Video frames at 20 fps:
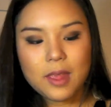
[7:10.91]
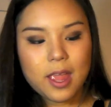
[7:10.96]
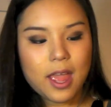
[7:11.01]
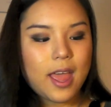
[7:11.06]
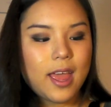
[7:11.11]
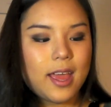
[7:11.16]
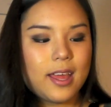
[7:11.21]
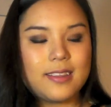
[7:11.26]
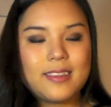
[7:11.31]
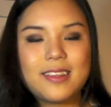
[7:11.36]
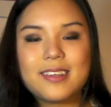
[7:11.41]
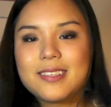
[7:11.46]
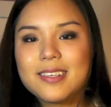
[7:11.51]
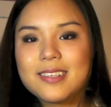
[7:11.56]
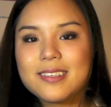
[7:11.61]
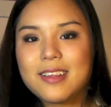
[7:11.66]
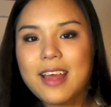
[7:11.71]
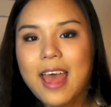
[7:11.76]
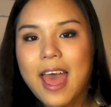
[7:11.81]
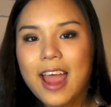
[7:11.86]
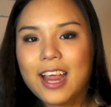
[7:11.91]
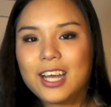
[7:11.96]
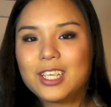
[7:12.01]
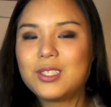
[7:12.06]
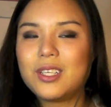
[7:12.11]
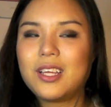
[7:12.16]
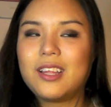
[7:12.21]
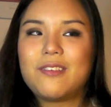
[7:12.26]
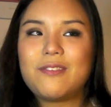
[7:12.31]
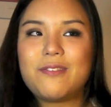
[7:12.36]
and this is
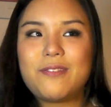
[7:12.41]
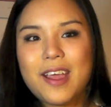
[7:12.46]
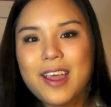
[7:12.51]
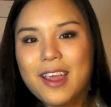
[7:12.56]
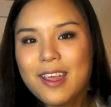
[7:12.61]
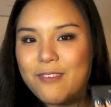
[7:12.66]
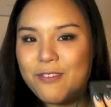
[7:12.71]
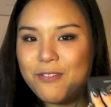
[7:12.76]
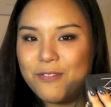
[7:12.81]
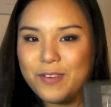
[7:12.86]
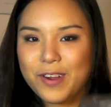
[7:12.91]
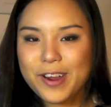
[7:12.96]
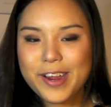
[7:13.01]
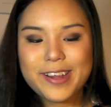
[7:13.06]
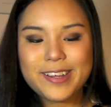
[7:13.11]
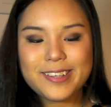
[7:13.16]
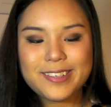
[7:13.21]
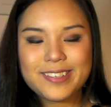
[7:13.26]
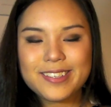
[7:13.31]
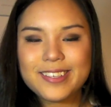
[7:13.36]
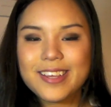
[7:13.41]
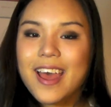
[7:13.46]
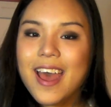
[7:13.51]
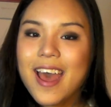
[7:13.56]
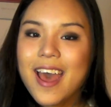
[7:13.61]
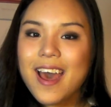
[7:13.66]
actually the very first